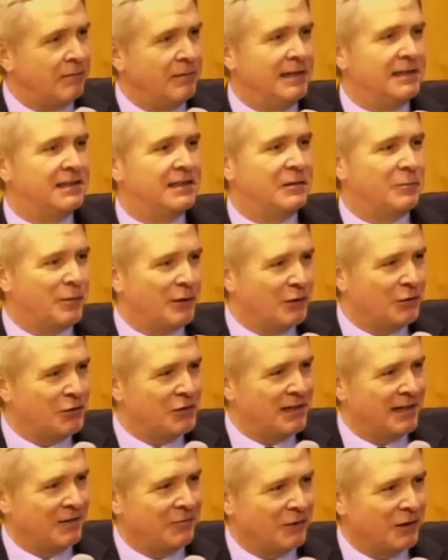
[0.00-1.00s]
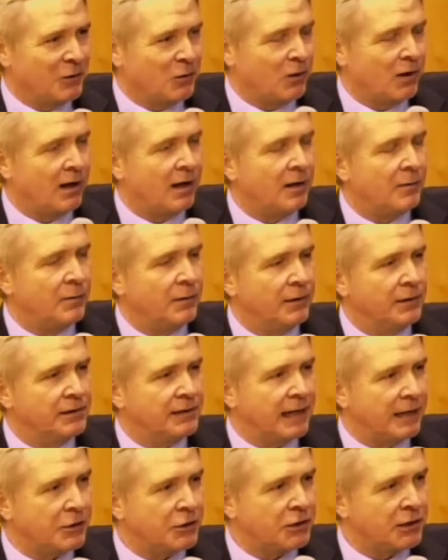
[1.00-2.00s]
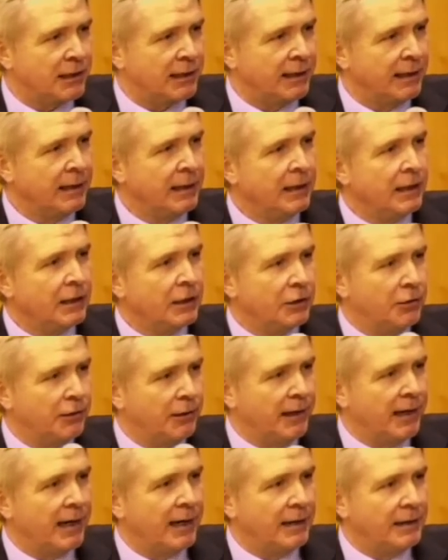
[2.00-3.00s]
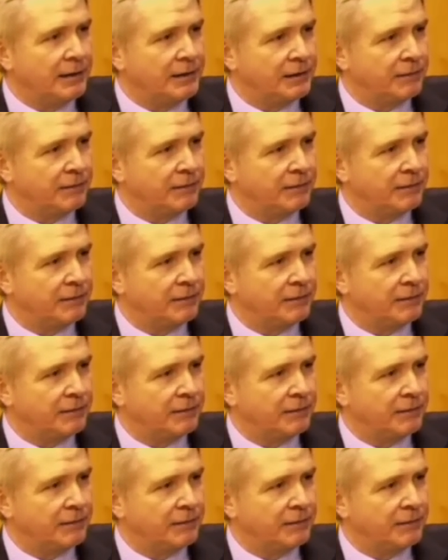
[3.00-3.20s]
listed building requirements, actually creates